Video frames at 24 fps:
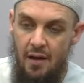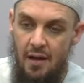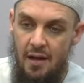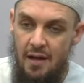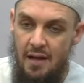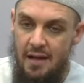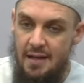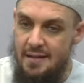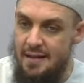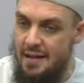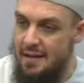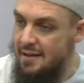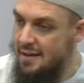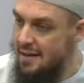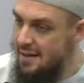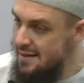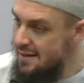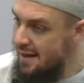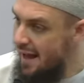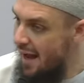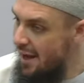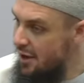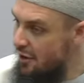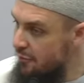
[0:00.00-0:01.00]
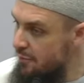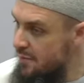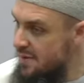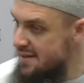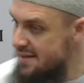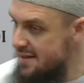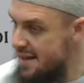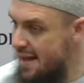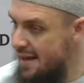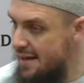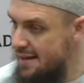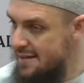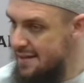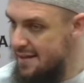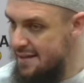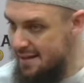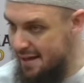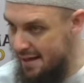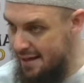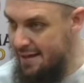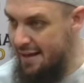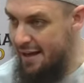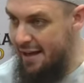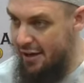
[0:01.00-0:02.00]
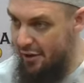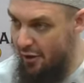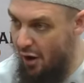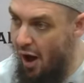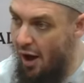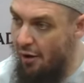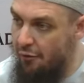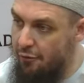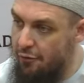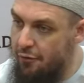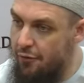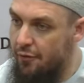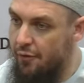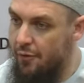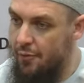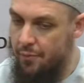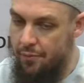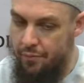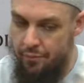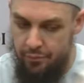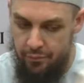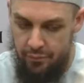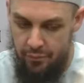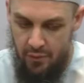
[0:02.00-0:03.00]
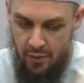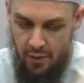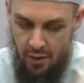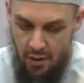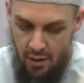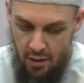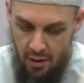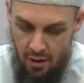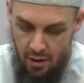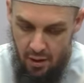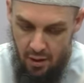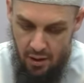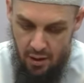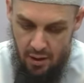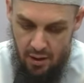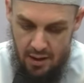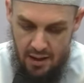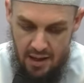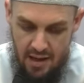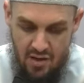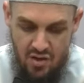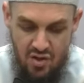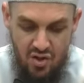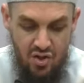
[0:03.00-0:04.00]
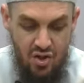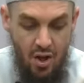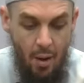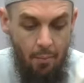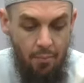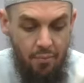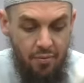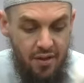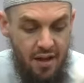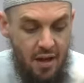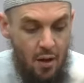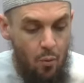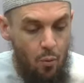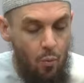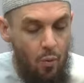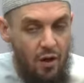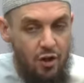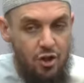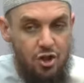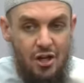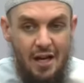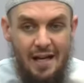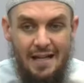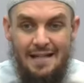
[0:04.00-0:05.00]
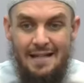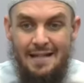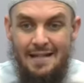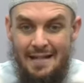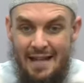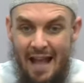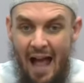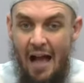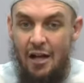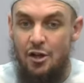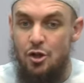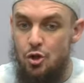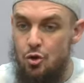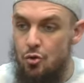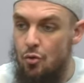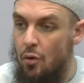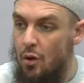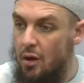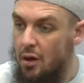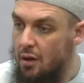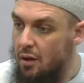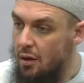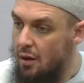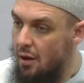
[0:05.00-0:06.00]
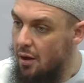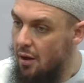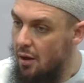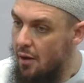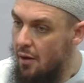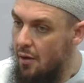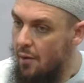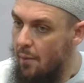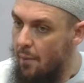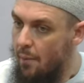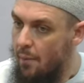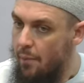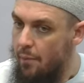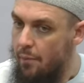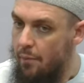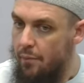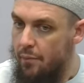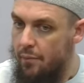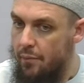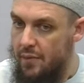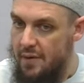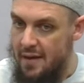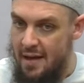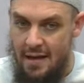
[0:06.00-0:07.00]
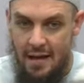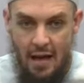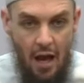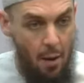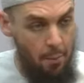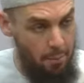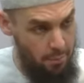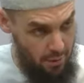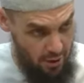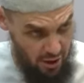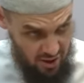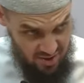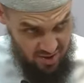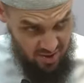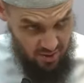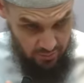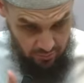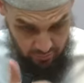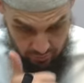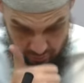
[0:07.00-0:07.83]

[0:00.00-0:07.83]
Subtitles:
He said, these kind of mistakes, this inhiraf, is something which is natural. A person